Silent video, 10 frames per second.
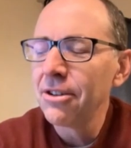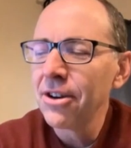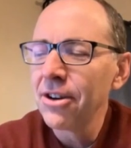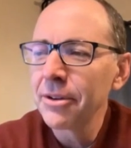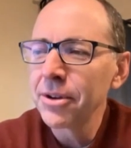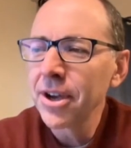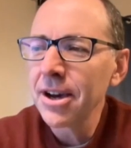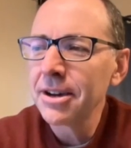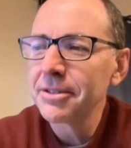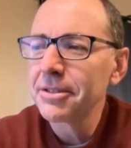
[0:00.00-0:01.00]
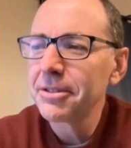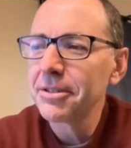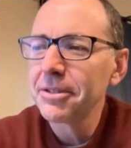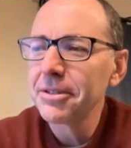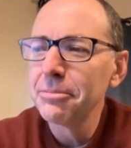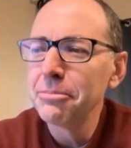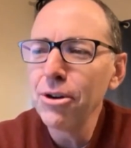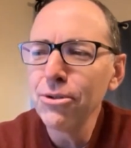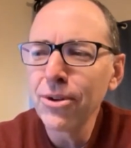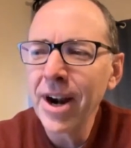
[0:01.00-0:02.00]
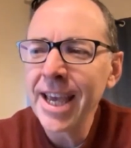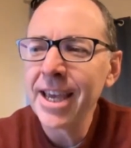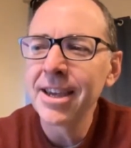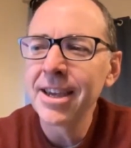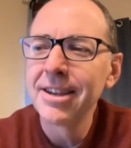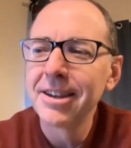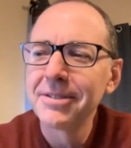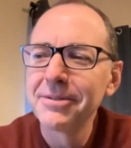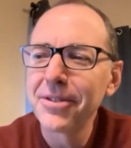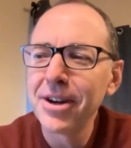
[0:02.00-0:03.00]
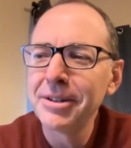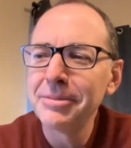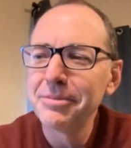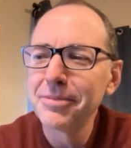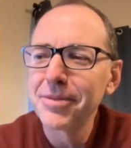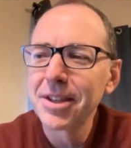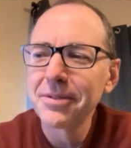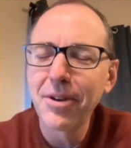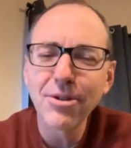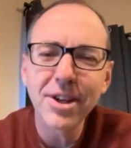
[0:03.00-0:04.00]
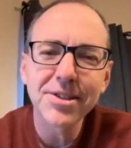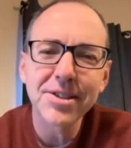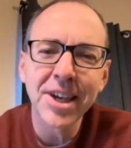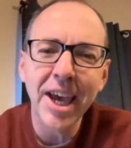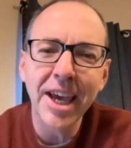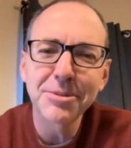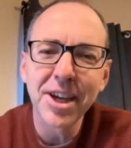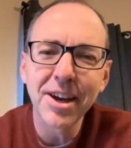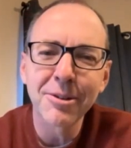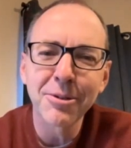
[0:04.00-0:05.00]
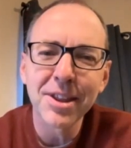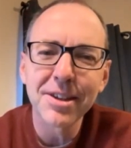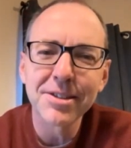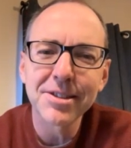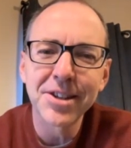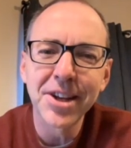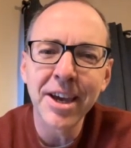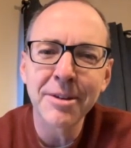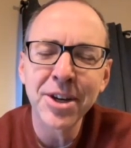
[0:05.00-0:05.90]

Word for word: All right, we got Bo Ray from Focused Engagement here with us today.